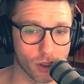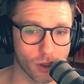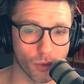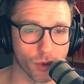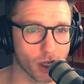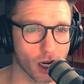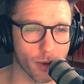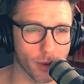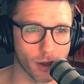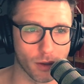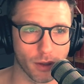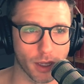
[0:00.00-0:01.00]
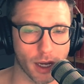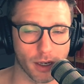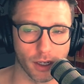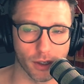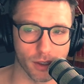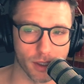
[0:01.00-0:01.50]
and we'll talk about that
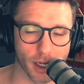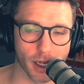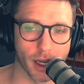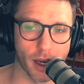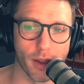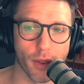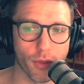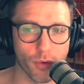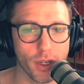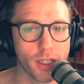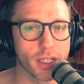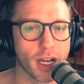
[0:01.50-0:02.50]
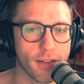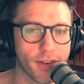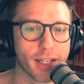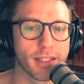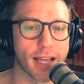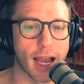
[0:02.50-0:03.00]
here in a second. And then 3 is kind of
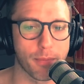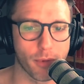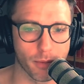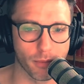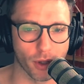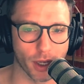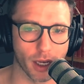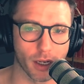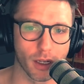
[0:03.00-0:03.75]
adapt the plan.